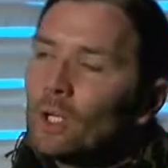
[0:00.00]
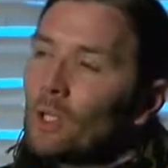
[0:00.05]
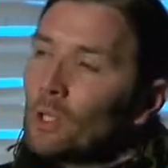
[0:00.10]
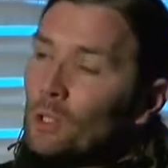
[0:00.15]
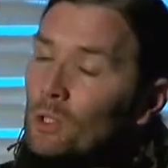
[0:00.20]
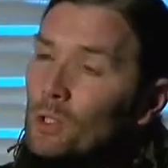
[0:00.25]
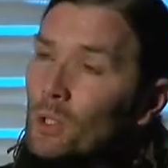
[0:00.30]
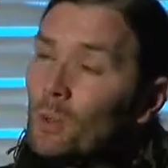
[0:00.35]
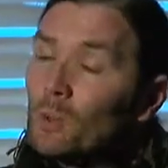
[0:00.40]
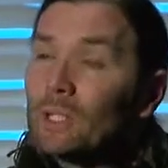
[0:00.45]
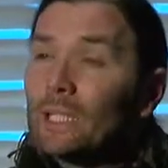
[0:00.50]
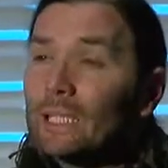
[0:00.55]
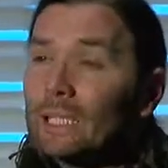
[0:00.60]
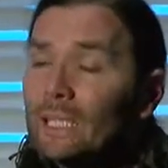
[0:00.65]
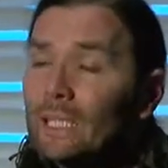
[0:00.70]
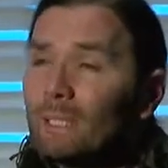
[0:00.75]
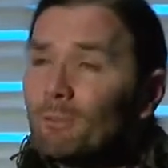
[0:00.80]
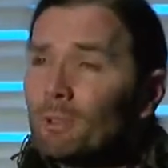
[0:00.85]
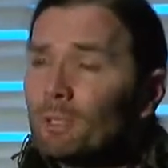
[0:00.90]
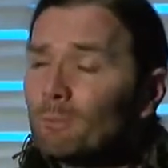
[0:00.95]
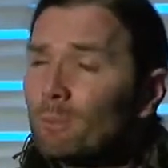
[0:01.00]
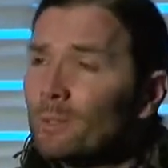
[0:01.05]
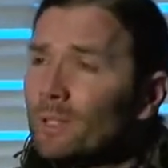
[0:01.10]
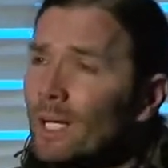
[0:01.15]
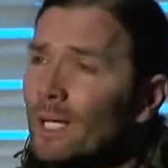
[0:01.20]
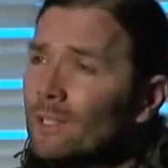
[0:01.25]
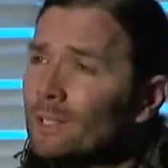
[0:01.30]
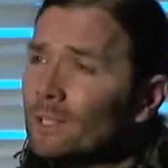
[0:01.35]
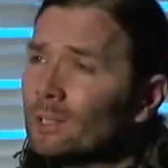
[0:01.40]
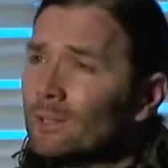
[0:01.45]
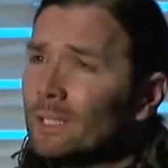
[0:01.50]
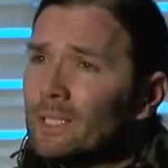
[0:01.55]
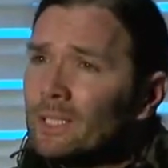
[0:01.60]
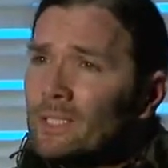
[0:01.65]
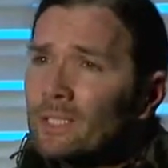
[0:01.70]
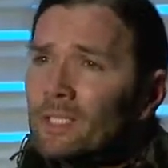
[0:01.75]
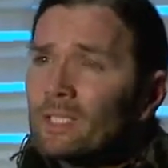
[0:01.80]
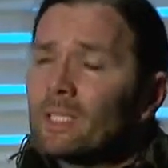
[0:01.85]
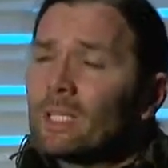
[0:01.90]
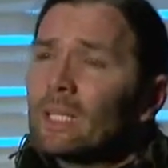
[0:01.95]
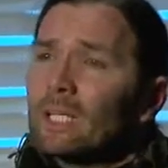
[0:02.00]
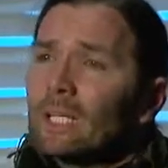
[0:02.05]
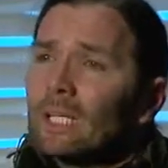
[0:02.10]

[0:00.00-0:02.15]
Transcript: So the key with Bernardo is